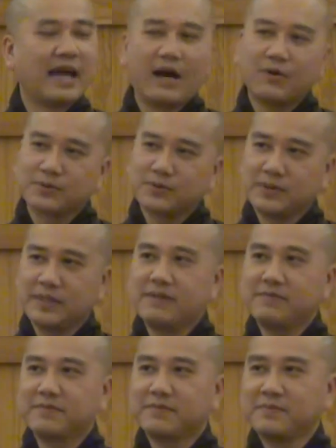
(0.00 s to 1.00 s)
How to
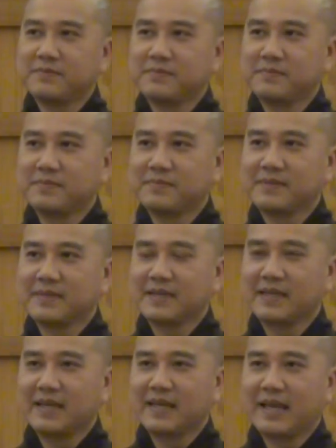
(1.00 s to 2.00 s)
live
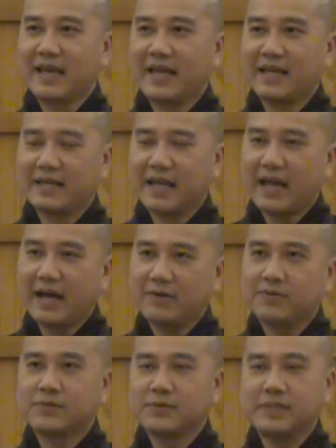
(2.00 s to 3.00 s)
and
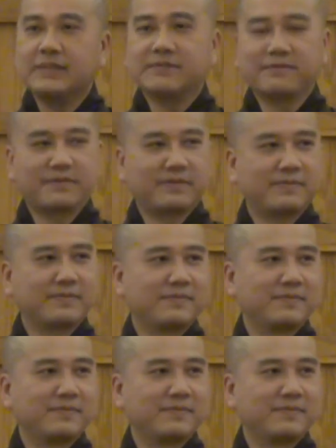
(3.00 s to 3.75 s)
how to live.